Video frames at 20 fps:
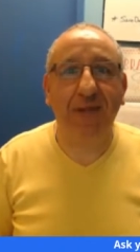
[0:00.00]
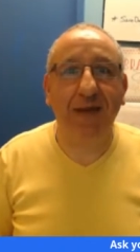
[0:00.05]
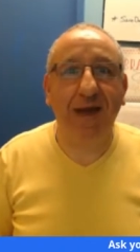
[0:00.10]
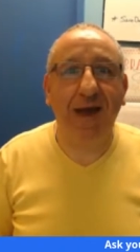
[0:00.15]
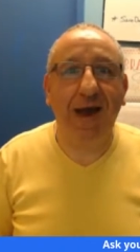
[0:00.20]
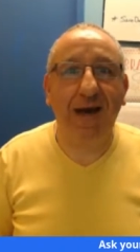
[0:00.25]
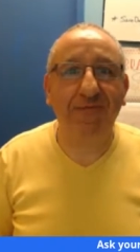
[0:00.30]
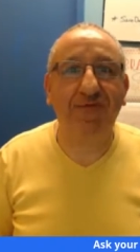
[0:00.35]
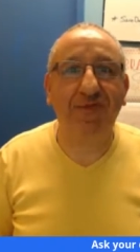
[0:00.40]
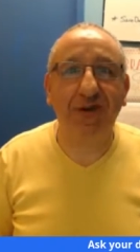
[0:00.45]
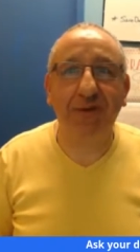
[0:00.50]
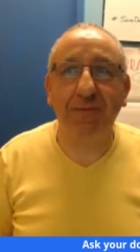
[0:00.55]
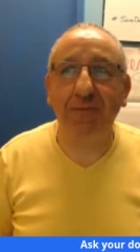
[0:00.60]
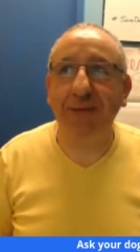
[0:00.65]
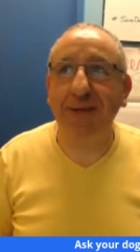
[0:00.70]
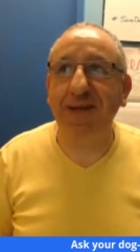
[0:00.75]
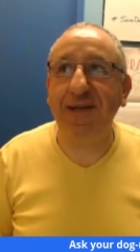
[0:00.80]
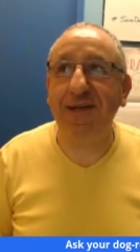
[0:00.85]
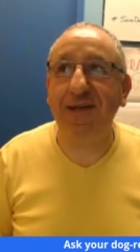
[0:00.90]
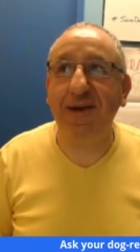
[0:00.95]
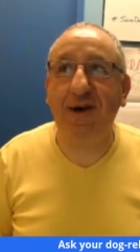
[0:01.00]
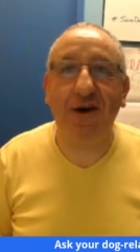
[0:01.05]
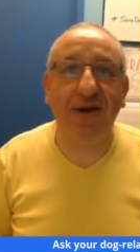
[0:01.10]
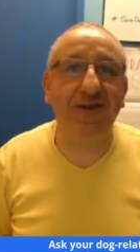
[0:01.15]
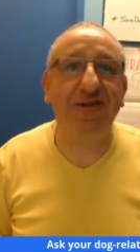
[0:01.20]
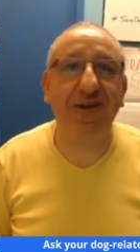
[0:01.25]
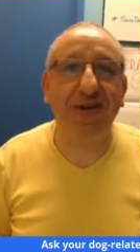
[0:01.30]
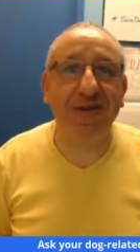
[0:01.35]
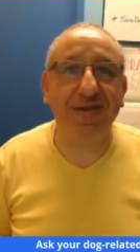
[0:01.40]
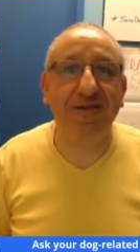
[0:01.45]
I've repeated
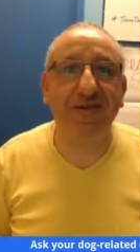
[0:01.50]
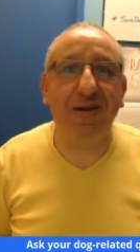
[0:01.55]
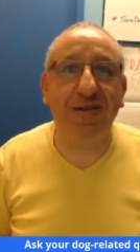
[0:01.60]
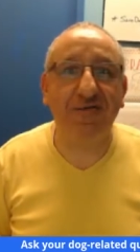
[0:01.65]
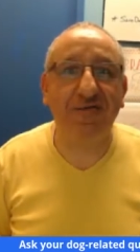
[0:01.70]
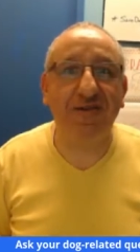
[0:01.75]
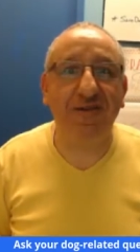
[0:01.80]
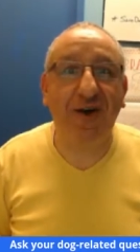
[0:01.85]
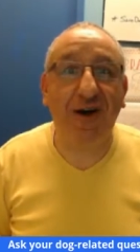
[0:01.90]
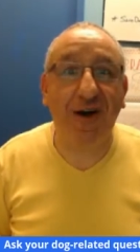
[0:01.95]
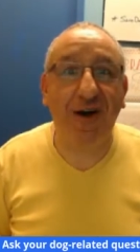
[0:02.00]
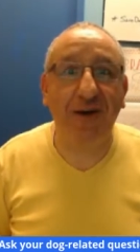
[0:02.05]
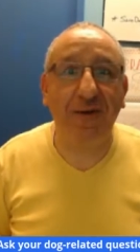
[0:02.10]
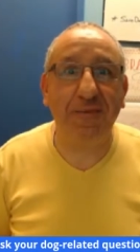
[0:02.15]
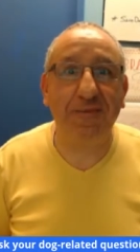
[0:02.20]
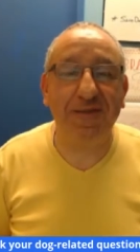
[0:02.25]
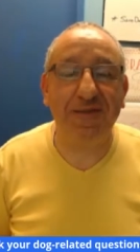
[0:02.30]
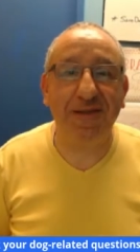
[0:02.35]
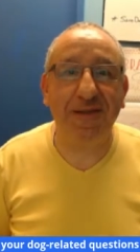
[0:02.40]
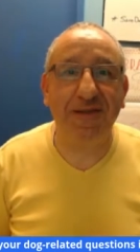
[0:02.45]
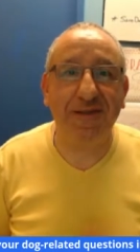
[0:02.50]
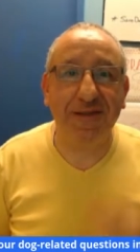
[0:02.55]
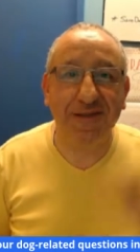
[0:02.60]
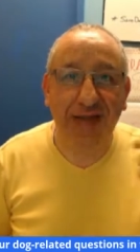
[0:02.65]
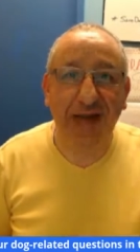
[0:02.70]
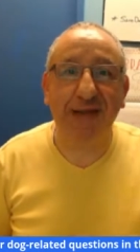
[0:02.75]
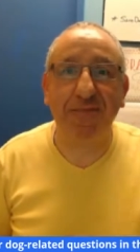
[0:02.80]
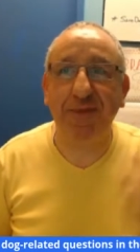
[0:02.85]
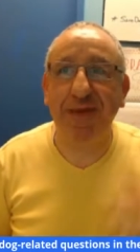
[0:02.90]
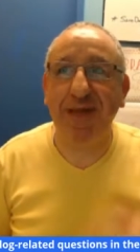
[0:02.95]
hundreds of times
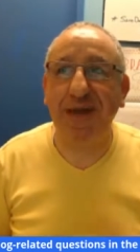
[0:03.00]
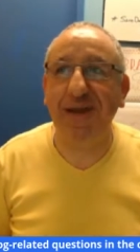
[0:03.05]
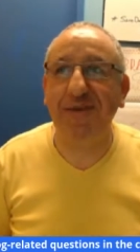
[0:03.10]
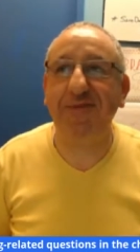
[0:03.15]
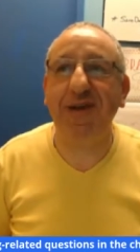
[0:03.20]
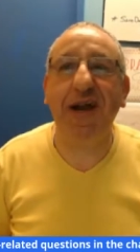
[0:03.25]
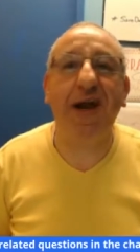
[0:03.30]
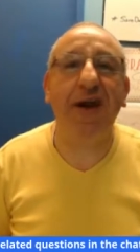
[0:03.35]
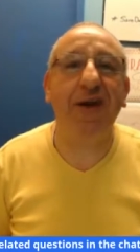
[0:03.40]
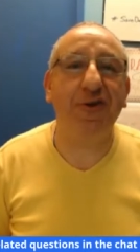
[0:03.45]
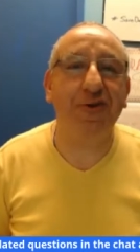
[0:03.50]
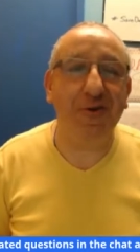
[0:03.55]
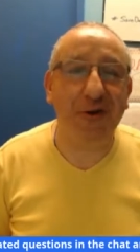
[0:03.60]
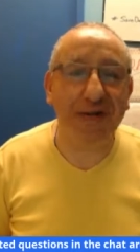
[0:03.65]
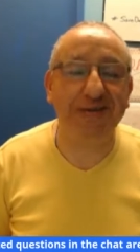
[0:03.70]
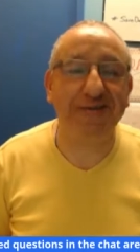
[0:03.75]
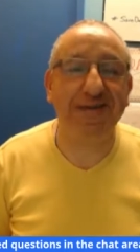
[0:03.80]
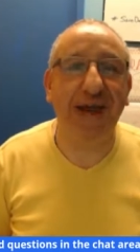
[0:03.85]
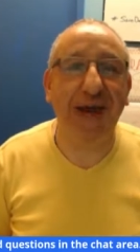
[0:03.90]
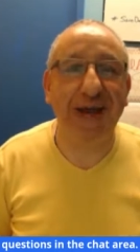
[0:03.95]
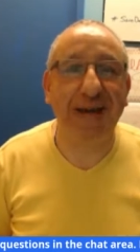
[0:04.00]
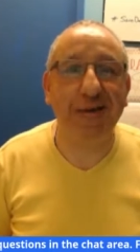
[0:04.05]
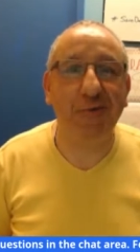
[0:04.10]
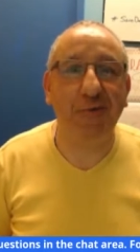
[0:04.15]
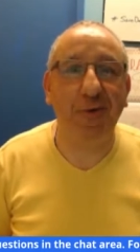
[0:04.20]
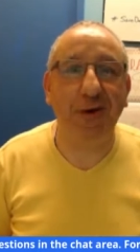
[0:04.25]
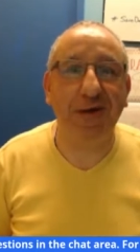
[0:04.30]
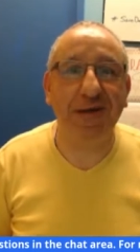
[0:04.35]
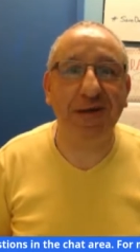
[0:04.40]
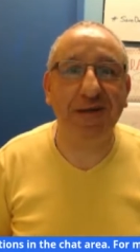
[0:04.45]
that behavior. I know exactly
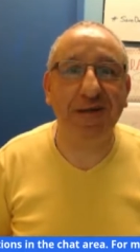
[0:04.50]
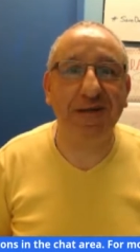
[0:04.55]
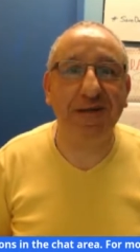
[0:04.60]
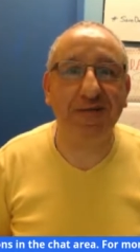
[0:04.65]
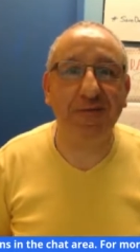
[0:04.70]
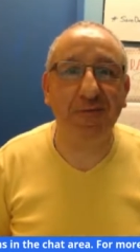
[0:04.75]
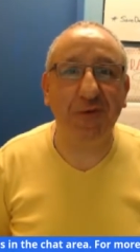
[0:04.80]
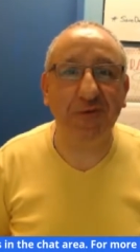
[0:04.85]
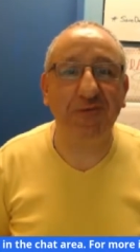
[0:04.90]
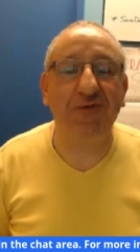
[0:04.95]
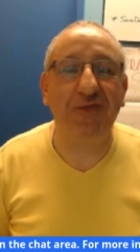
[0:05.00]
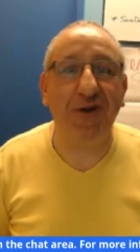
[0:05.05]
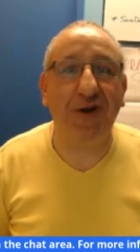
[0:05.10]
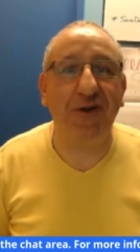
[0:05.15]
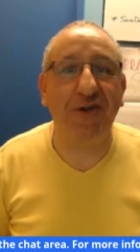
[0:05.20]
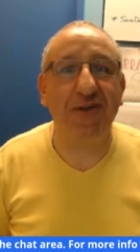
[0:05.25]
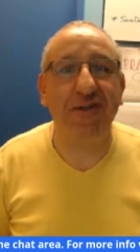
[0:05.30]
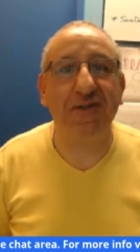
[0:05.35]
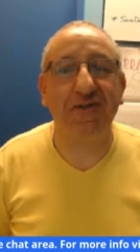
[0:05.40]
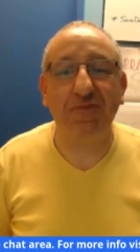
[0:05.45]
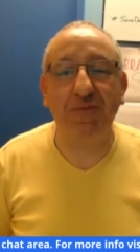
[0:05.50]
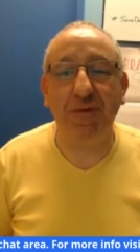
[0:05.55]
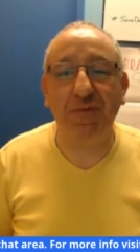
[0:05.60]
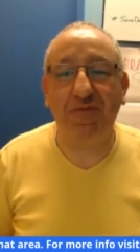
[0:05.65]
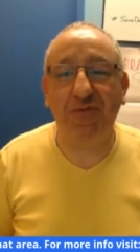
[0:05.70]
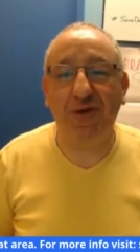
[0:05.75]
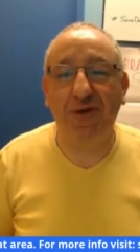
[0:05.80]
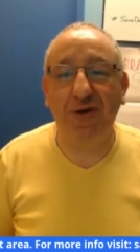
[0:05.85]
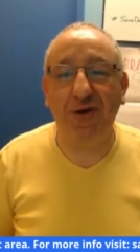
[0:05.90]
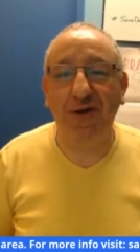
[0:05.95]
what it is. We've done this
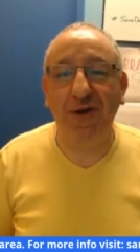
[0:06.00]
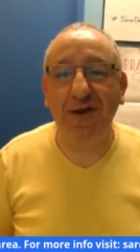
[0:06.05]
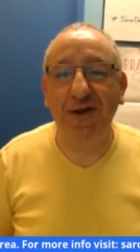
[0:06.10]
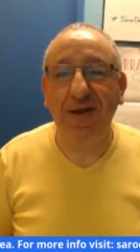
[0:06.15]
before.